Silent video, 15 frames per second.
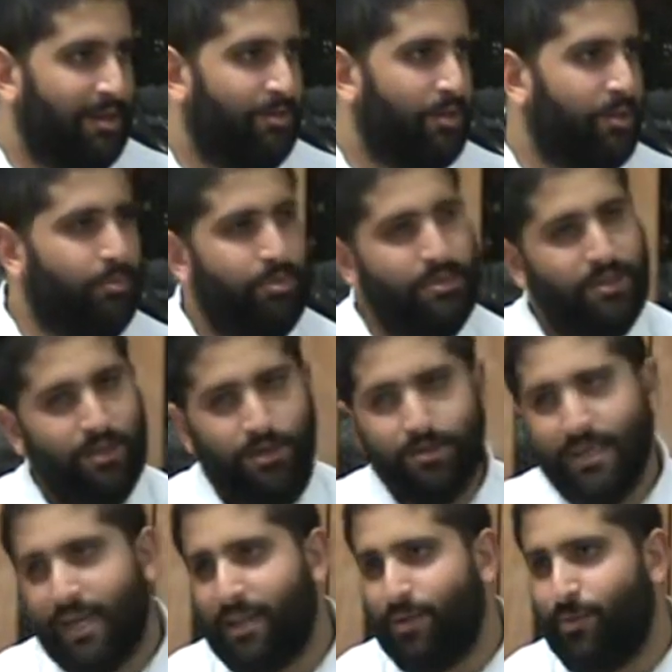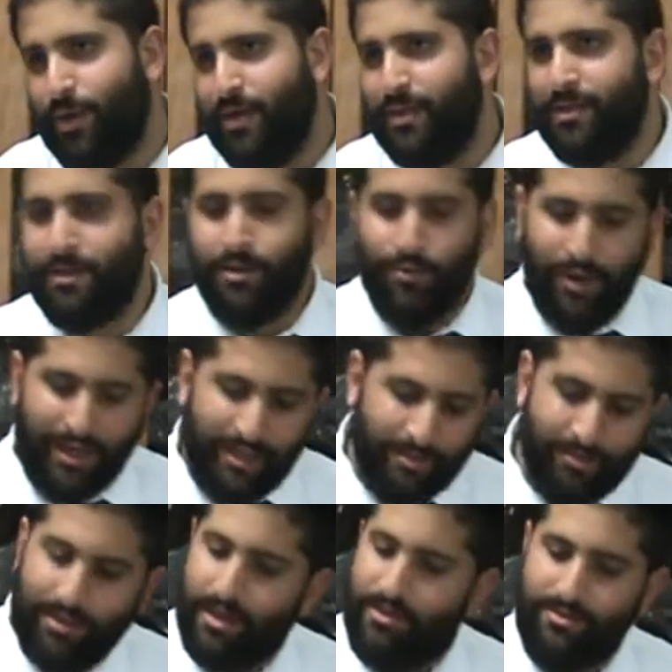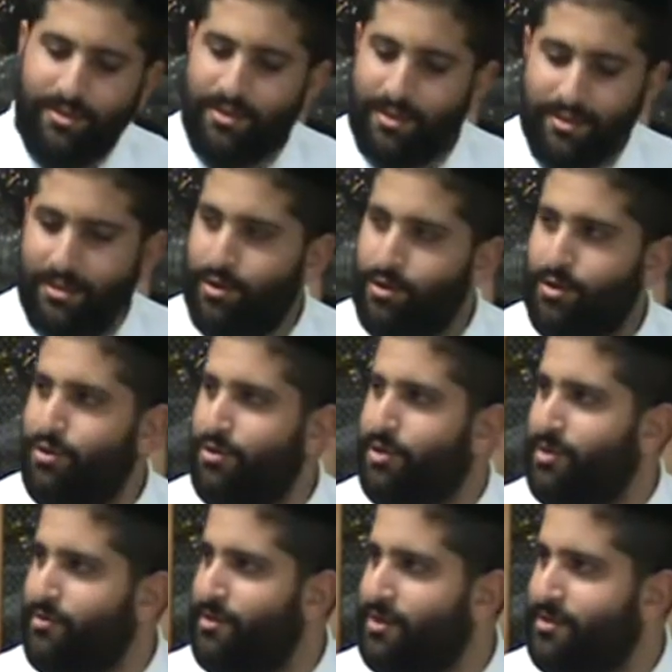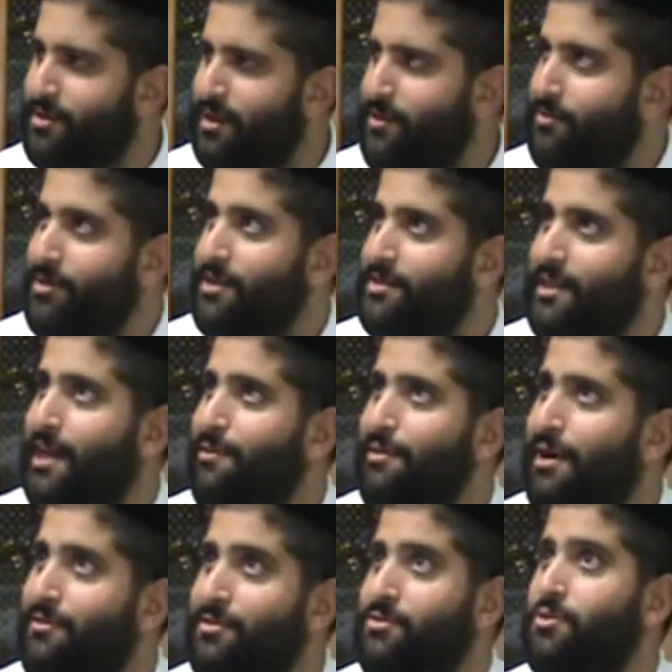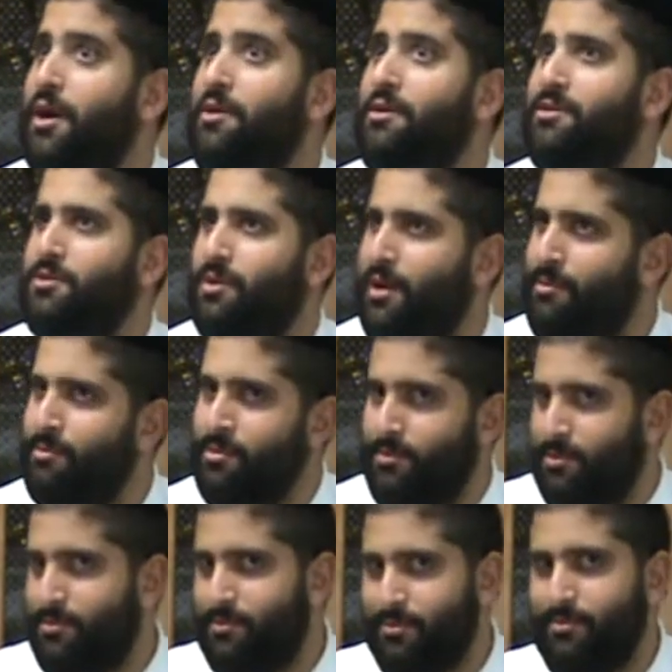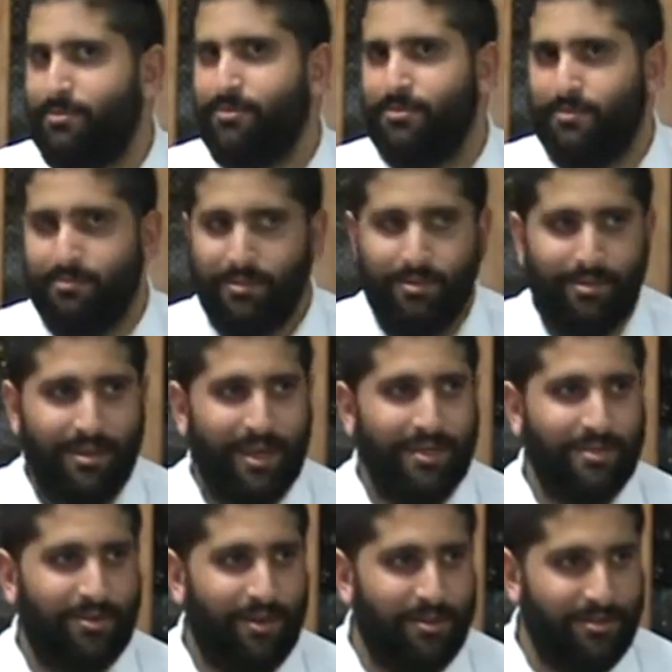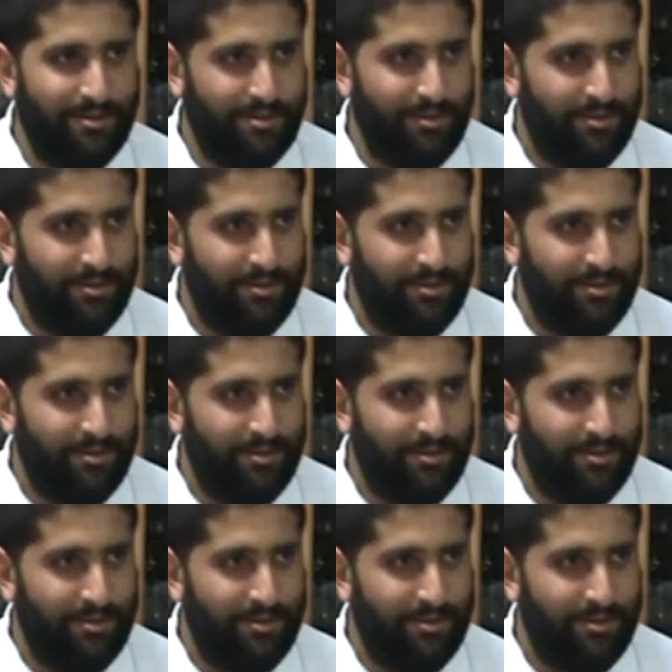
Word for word: When a person goes out of their way to degrade themselves, it doesn't look good even. It doesn't come off as, wow, he's so humble. Maybe the guy's crazy.